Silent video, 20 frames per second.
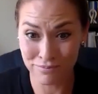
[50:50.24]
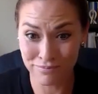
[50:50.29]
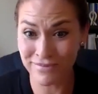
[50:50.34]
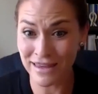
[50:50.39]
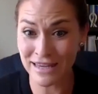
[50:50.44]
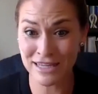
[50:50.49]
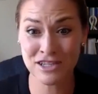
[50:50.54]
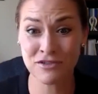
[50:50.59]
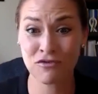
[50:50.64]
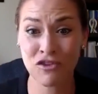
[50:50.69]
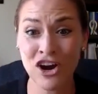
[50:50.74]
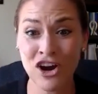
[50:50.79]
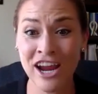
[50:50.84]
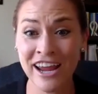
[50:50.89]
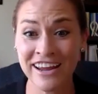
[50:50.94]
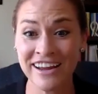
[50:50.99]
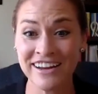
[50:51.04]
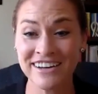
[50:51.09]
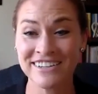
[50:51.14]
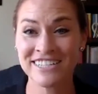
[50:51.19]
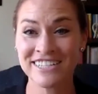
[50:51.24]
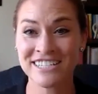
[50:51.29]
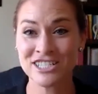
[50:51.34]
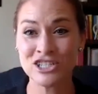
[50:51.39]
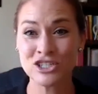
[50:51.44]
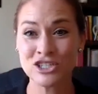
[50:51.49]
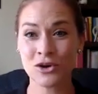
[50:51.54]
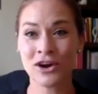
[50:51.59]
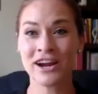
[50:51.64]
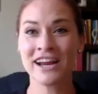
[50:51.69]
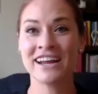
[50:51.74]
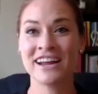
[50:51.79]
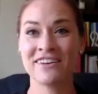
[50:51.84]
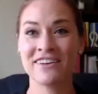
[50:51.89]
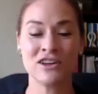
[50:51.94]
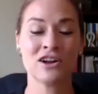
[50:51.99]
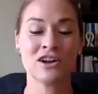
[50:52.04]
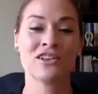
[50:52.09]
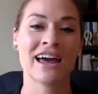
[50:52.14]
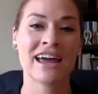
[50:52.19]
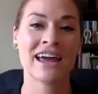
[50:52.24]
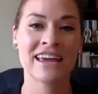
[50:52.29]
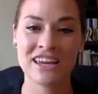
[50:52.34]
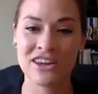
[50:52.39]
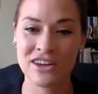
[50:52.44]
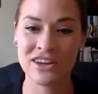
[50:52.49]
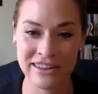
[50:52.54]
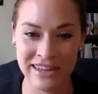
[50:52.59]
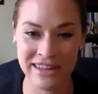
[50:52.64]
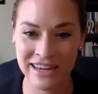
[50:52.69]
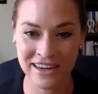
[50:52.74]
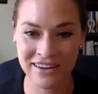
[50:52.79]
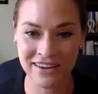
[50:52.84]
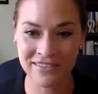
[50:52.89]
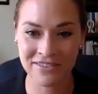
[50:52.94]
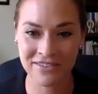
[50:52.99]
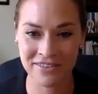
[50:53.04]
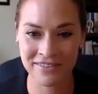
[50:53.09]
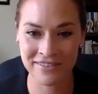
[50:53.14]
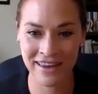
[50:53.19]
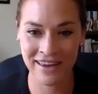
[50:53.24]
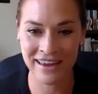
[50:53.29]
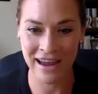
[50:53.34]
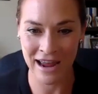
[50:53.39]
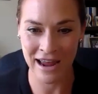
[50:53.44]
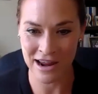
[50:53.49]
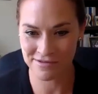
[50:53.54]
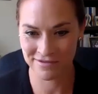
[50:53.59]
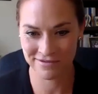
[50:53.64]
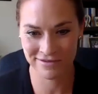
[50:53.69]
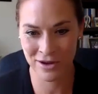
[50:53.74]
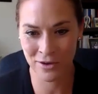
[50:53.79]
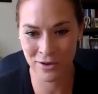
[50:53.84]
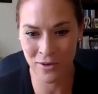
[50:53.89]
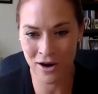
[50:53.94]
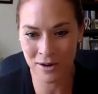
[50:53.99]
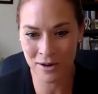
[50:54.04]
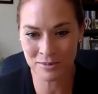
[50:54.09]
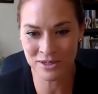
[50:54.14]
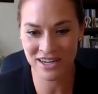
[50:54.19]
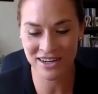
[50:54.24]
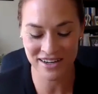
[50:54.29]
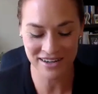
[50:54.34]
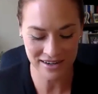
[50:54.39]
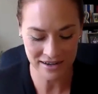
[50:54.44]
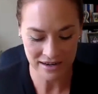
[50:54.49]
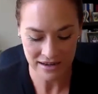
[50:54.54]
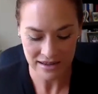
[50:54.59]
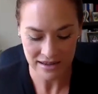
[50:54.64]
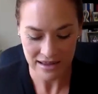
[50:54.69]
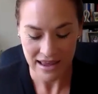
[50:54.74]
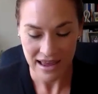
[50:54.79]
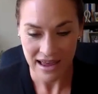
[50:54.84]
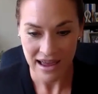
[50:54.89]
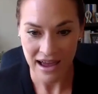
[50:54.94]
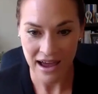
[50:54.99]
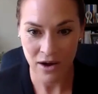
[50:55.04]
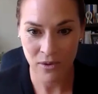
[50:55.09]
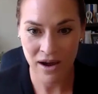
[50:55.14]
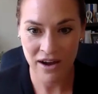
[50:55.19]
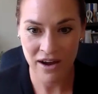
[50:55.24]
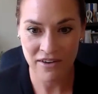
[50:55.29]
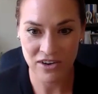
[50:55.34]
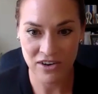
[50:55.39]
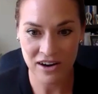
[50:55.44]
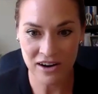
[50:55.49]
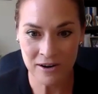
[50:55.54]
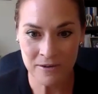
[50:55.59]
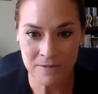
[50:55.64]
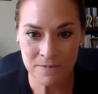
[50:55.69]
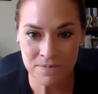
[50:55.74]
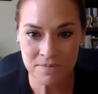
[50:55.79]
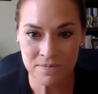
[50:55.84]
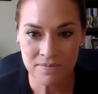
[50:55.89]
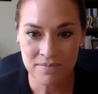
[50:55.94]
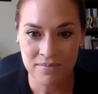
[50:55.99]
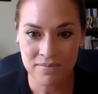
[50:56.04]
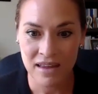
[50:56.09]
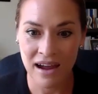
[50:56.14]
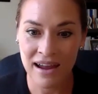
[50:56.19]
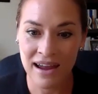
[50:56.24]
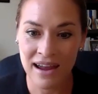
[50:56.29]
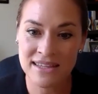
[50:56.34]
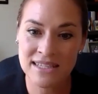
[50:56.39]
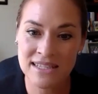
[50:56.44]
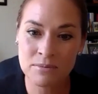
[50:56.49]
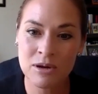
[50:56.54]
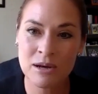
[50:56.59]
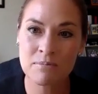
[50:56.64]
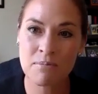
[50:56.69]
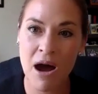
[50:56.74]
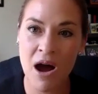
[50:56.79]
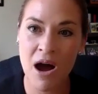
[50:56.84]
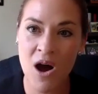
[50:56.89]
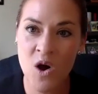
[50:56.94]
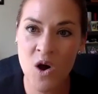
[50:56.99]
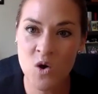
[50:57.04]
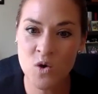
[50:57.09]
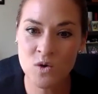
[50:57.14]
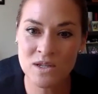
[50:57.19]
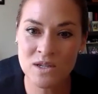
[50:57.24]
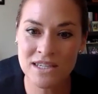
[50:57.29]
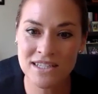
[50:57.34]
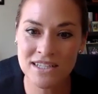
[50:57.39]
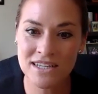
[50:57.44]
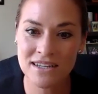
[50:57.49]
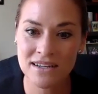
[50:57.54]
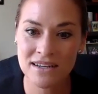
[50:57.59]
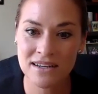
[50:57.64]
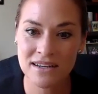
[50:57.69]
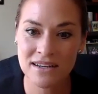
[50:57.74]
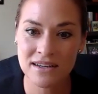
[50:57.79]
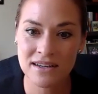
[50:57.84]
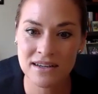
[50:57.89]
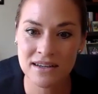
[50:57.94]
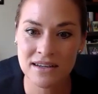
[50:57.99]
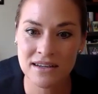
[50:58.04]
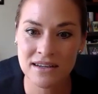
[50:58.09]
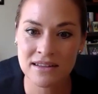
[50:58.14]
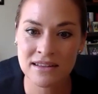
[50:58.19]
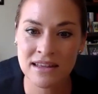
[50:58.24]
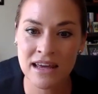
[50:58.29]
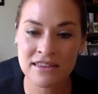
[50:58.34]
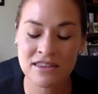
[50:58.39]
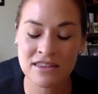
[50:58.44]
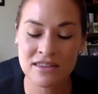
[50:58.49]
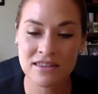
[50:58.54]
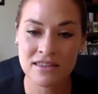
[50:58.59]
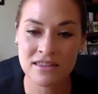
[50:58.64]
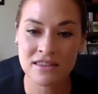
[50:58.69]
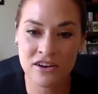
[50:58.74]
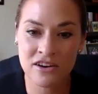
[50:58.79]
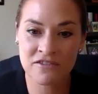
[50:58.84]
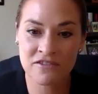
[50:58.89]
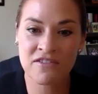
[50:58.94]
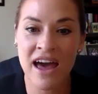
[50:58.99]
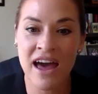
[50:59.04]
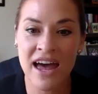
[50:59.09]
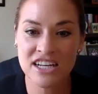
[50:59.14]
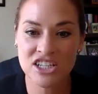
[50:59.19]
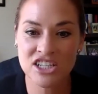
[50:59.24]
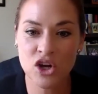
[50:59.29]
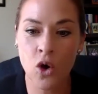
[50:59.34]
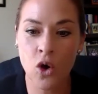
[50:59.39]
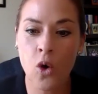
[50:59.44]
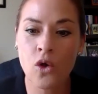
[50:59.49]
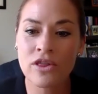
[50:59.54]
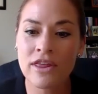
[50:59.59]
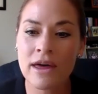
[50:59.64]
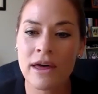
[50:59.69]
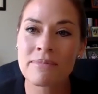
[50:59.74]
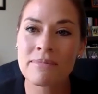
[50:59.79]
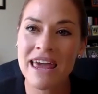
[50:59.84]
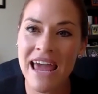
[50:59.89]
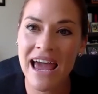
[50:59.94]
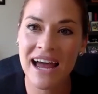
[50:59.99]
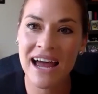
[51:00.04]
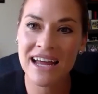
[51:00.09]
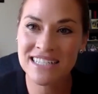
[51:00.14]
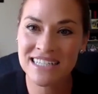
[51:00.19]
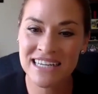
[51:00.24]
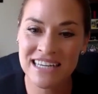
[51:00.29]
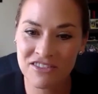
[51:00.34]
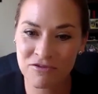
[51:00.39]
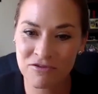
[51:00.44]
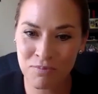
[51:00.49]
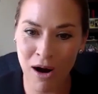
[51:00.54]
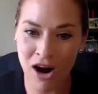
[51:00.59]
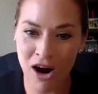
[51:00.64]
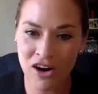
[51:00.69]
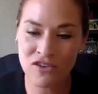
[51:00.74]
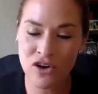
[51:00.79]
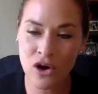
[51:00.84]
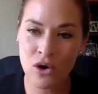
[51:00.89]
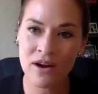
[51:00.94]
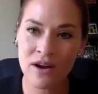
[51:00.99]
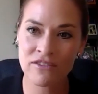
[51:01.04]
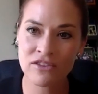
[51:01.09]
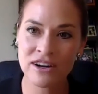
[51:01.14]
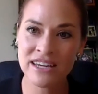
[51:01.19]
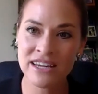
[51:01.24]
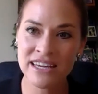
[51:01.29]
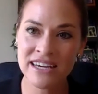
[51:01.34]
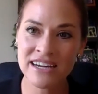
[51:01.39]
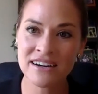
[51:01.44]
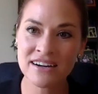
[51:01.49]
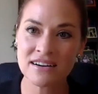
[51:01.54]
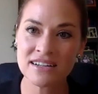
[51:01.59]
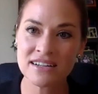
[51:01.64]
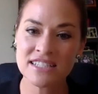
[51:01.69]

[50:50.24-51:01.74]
It's free. Just join it. If you don't like it, you can leave. No harm done. However, I had someone post that their vet told them they had to give parvo every year.